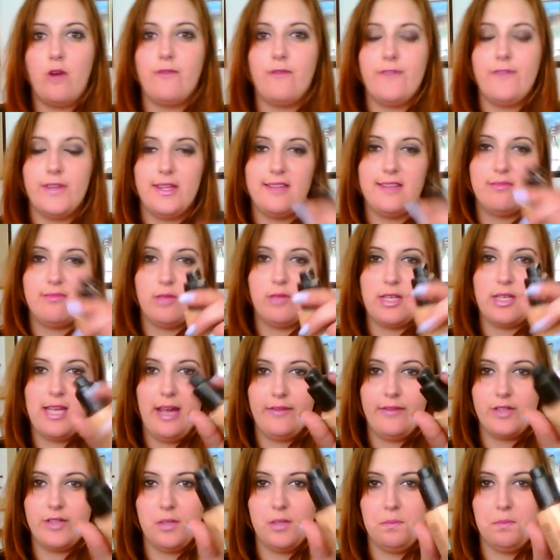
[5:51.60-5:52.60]
Oh, for this one
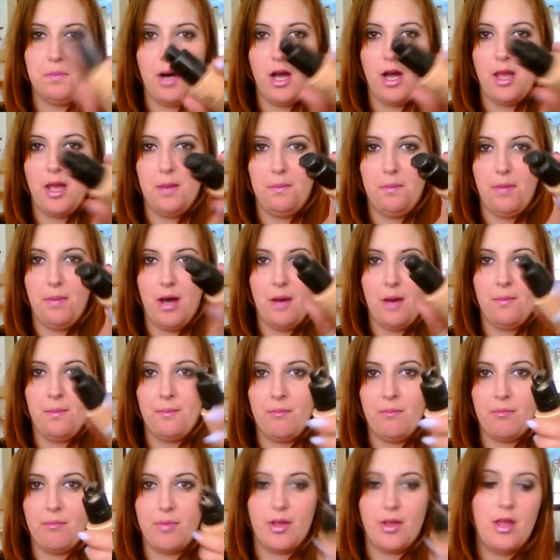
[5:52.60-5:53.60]
you have to buy a
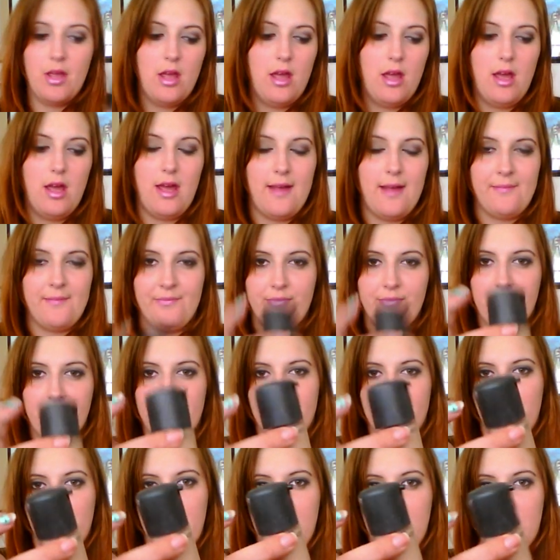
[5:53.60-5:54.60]
pump.
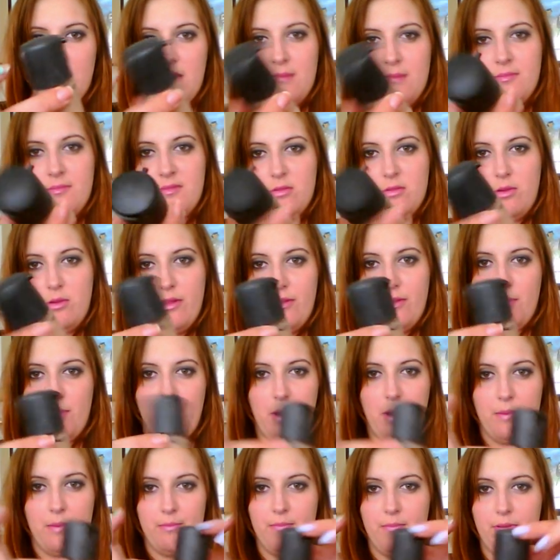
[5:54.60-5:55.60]
This one it comes with a
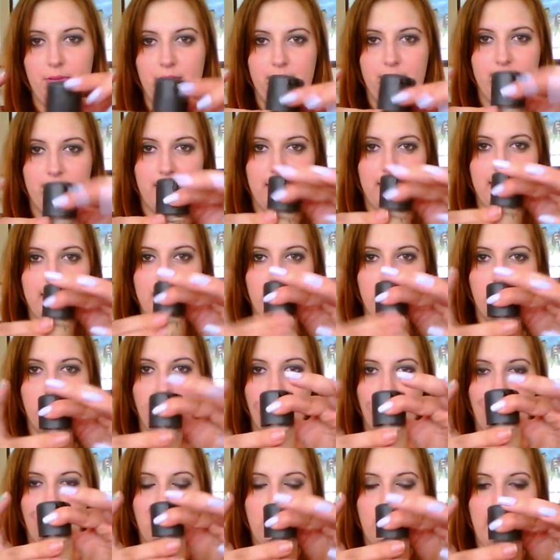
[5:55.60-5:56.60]
pump, like a
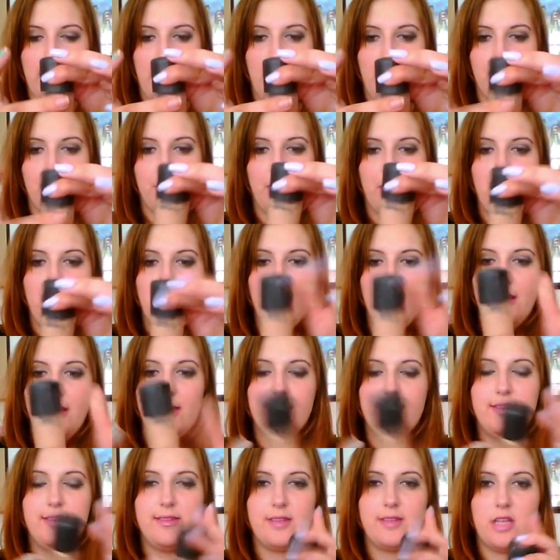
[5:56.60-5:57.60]
little lock cap.
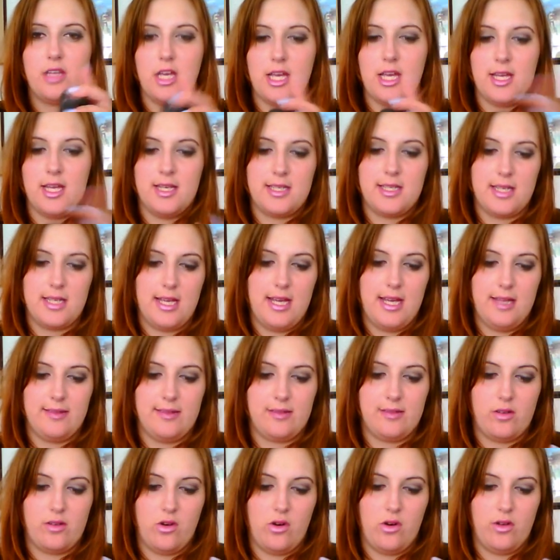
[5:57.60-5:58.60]
This is good.
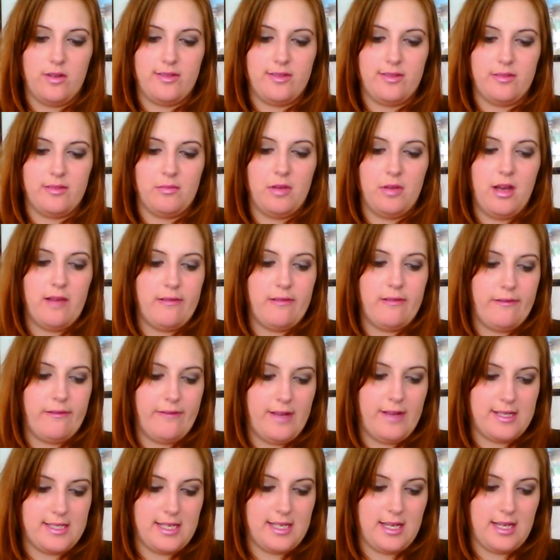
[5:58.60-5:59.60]
It's got some light
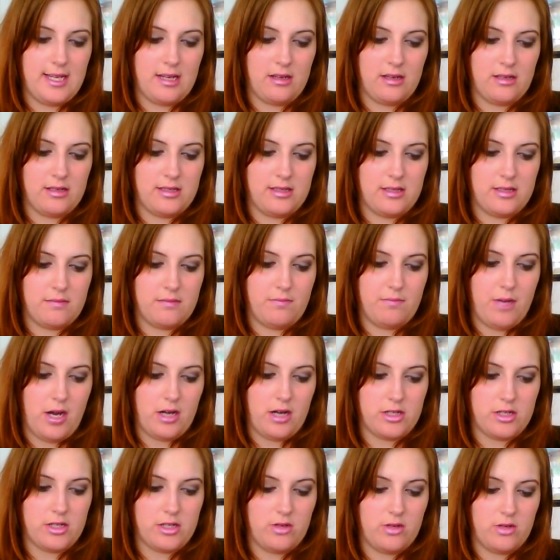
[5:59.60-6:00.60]
reflecting
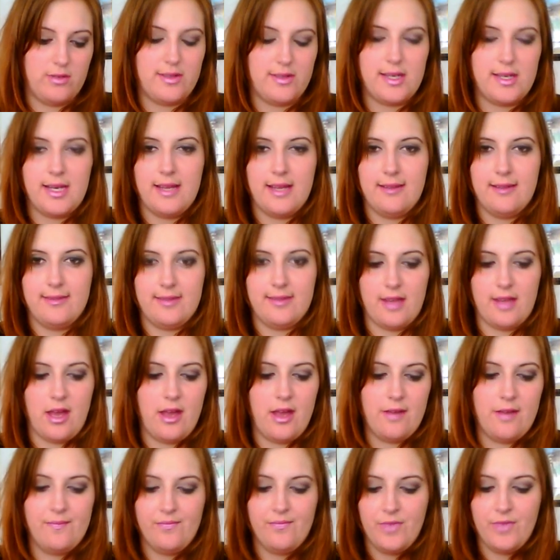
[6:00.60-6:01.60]
particles in it,
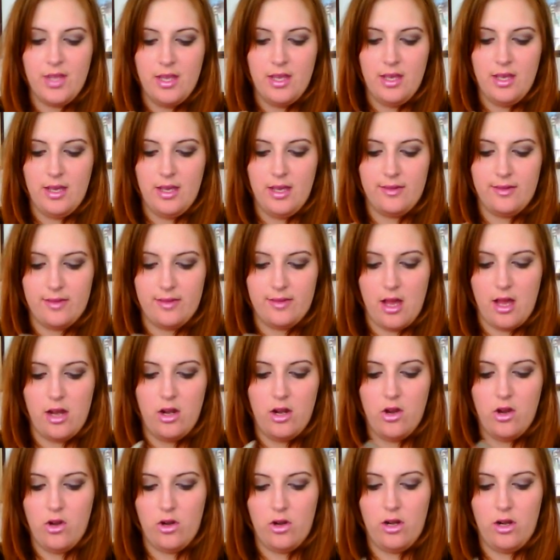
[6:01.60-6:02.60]
so it's
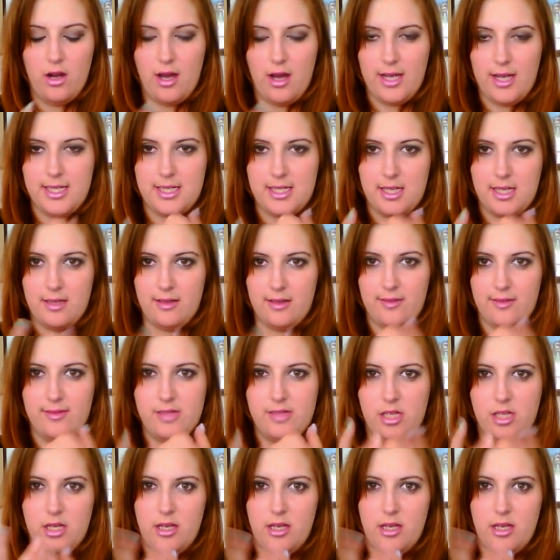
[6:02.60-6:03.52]
a lot lighter than